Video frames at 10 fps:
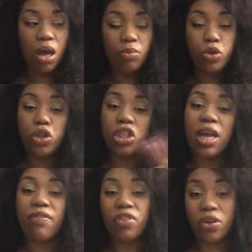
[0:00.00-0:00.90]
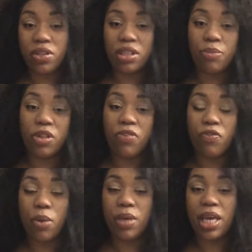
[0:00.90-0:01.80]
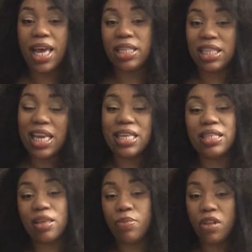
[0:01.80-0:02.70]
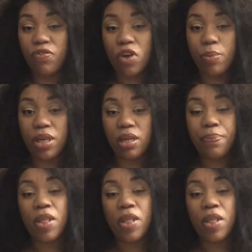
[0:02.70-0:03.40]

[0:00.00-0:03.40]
you should have learned something from it and taken something from it.